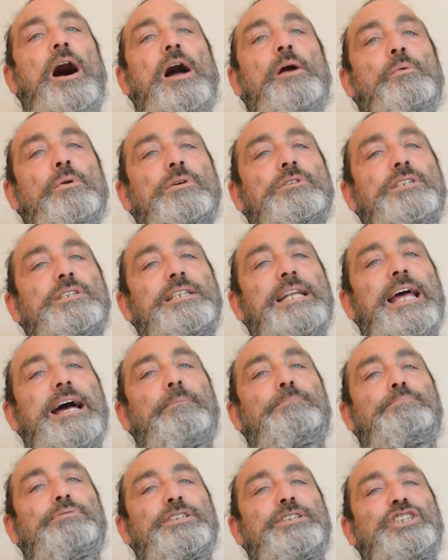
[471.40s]
I want to
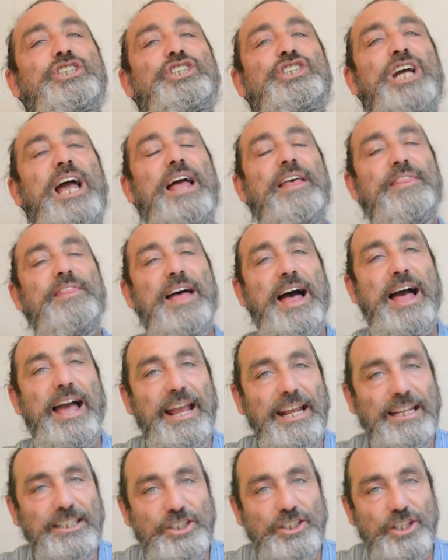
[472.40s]
now project
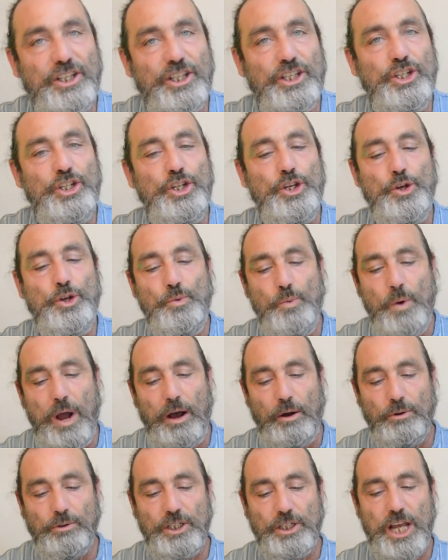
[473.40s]
that into the new
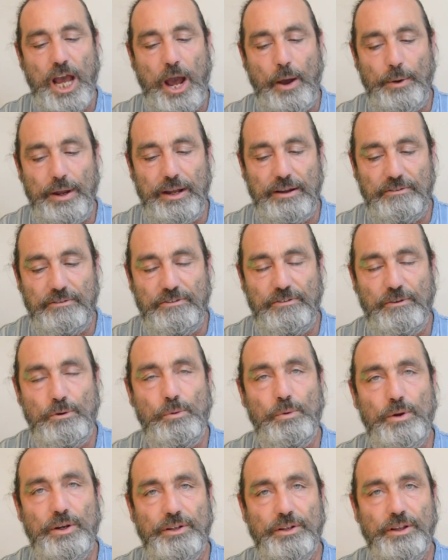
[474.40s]
world going
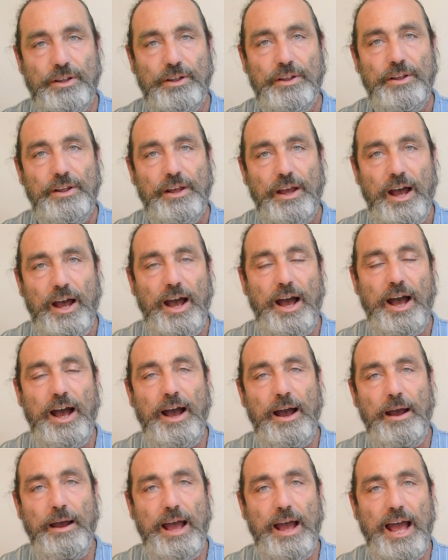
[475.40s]
forward
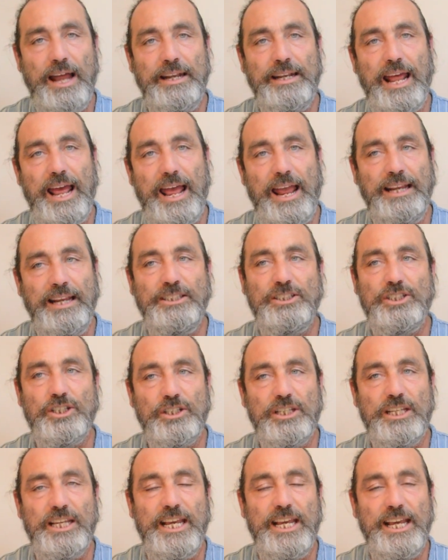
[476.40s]
and
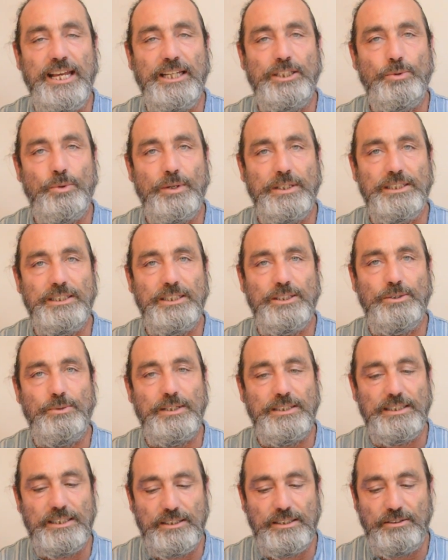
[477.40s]
into the year
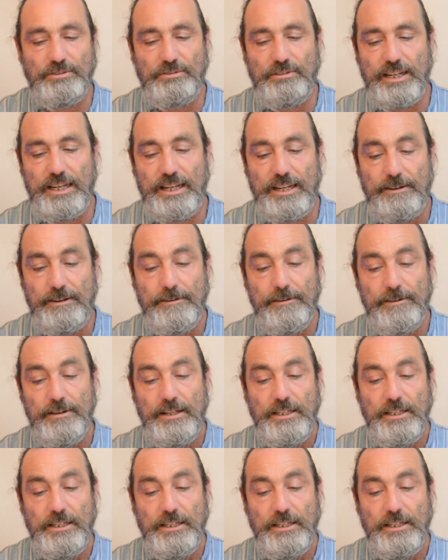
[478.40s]
2023.